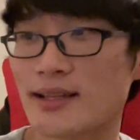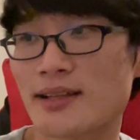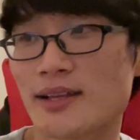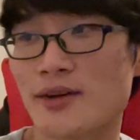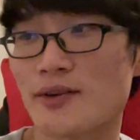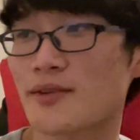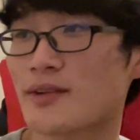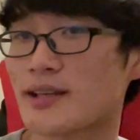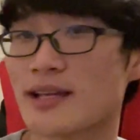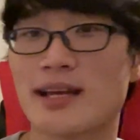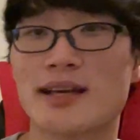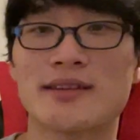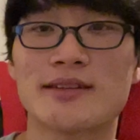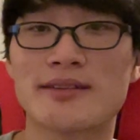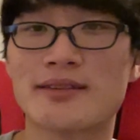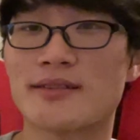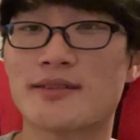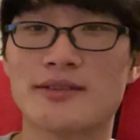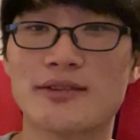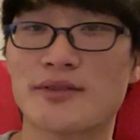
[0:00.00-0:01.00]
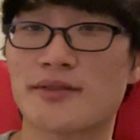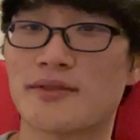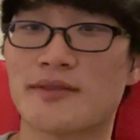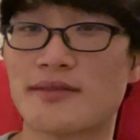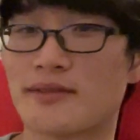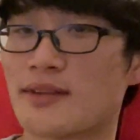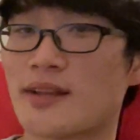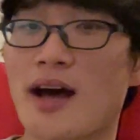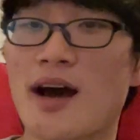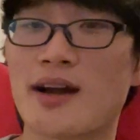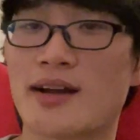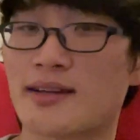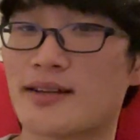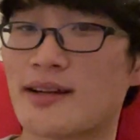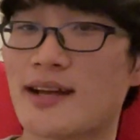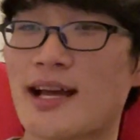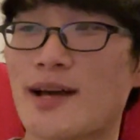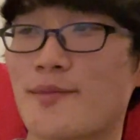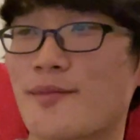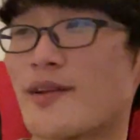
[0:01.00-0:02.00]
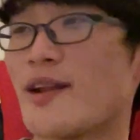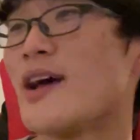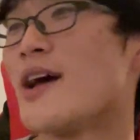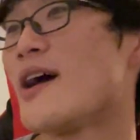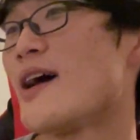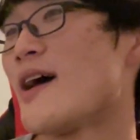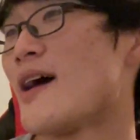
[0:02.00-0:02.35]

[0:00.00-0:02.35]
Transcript: and I was like, yeah, this is just not gonna happen.